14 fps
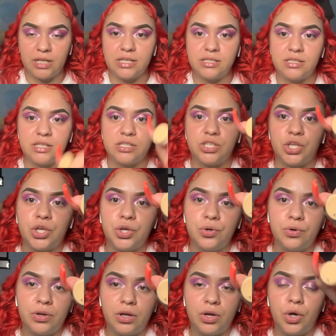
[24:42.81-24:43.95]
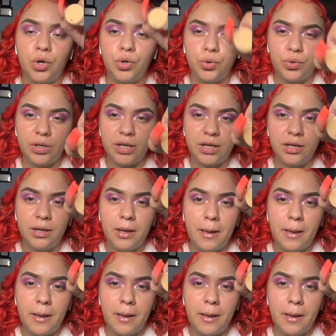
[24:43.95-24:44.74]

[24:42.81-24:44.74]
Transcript: is this Huda